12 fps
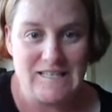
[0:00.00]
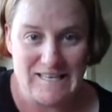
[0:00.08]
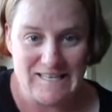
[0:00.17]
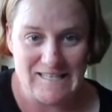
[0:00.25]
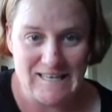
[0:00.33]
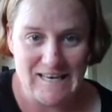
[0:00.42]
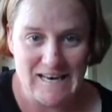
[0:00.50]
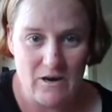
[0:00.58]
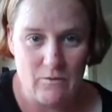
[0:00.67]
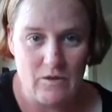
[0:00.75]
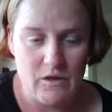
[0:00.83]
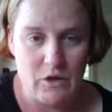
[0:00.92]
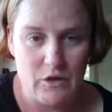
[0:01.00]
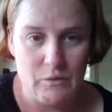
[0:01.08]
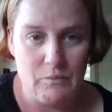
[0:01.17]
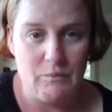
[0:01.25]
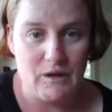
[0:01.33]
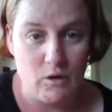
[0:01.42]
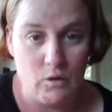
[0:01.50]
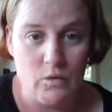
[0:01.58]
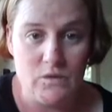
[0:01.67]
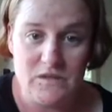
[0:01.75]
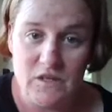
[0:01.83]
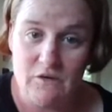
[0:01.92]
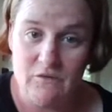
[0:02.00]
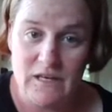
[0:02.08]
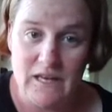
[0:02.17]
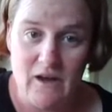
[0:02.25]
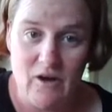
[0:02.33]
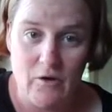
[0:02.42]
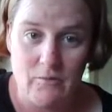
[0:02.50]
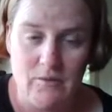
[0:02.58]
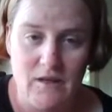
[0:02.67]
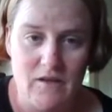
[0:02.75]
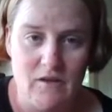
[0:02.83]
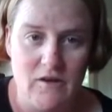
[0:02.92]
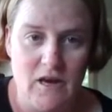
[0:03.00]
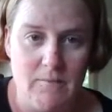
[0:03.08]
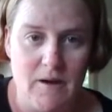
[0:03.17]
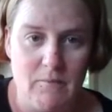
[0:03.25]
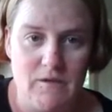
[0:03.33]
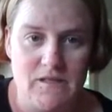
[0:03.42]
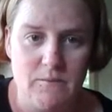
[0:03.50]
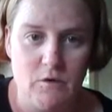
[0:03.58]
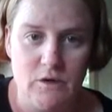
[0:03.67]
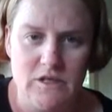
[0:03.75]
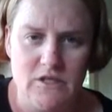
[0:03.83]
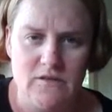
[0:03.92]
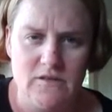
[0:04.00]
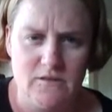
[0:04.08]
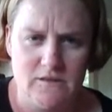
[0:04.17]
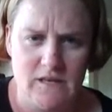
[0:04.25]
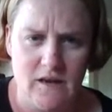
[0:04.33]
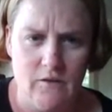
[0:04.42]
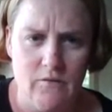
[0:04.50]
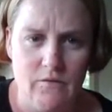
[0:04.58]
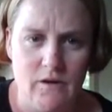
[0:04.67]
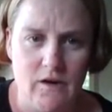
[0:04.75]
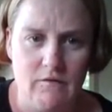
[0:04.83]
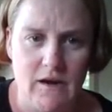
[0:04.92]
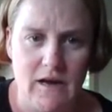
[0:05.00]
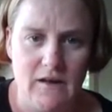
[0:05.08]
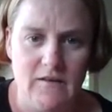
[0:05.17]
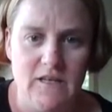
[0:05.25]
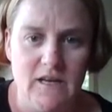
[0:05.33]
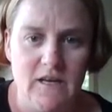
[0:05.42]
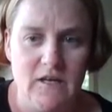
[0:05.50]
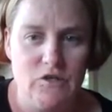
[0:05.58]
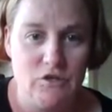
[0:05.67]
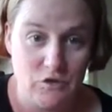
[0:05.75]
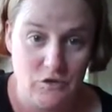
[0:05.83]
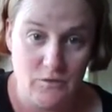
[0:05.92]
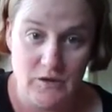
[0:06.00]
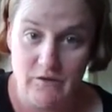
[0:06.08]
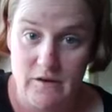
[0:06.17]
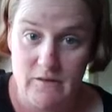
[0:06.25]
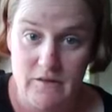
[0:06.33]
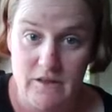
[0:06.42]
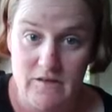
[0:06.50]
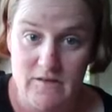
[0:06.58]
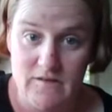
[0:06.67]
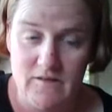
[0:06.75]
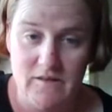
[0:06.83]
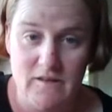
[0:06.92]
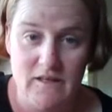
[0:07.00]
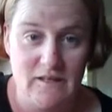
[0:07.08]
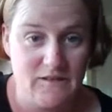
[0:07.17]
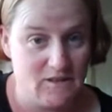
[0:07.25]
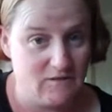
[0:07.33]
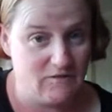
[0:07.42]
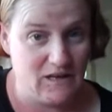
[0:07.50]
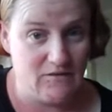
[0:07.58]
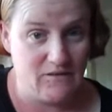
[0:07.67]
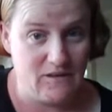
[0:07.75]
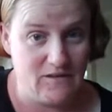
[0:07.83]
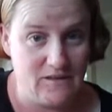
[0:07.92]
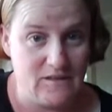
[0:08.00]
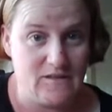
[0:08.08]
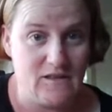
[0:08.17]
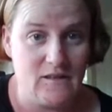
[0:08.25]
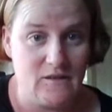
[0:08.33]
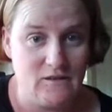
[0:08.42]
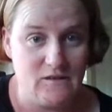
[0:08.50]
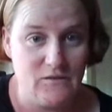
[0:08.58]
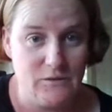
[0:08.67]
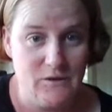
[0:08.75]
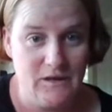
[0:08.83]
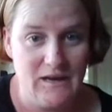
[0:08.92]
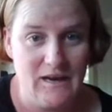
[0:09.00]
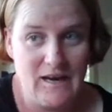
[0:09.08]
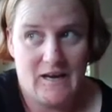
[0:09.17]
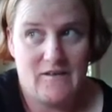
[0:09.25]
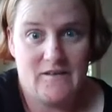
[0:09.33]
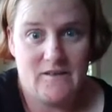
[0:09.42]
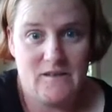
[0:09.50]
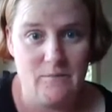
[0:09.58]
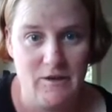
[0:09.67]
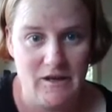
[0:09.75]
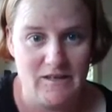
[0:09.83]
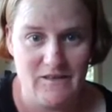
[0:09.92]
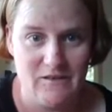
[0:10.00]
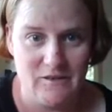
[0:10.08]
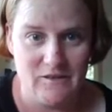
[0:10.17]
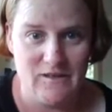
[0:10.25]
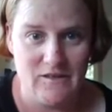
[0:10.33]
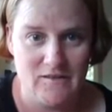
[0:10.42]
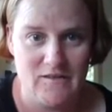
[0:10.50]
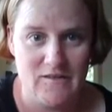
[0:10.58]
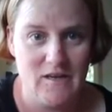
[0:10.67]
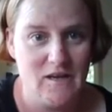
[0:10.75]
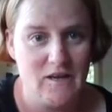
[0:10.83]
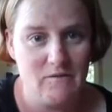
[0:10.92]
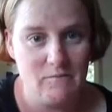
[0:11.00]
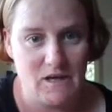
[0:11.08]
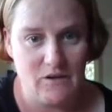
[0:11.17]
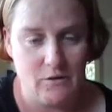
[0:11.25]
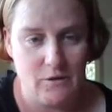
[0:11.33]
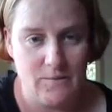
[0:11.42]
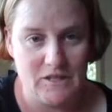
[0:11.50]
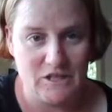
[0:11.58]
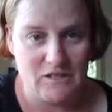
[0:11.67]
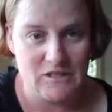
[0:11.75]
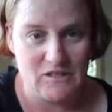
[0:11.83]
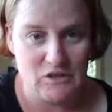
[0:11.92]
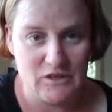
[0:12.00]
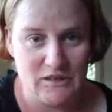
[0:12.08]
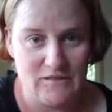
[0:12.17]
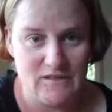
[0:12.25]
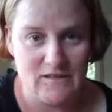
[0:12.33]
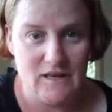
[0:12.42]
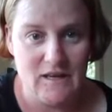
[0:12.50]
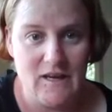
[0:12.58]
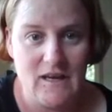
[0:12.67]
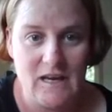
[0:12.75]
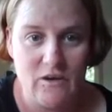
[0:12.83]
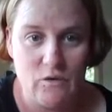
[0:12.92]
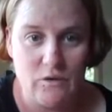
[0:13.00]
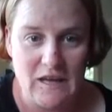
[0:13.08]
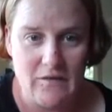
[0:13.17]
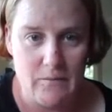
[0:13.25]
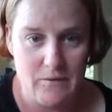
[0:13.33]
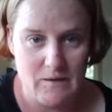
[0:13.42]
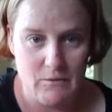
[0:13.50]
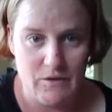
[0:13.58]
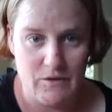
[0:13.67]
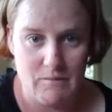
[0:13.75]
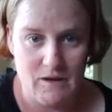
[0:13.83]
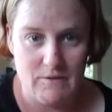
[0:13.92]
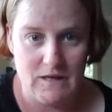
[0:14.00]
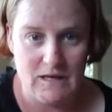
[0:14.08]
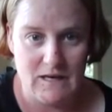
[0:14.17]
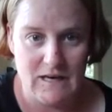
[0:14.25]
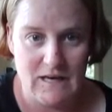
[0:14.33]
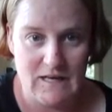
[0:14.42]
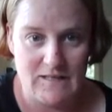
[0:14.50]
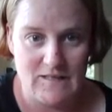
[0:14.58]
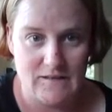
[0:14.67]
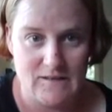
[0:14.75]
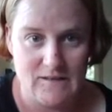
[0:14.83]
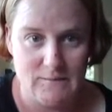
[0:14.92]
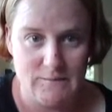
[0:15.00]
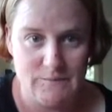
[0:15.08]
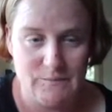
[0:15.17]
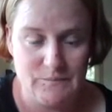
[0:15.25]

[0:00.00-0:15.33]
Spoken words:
teasing it out with you, but also really hope that you come up with some questions yourself around, do you agree with this? Is it relevant? Is it useful? How does this apply to nurses, medical imaging students, and all the other people that might be in our classes?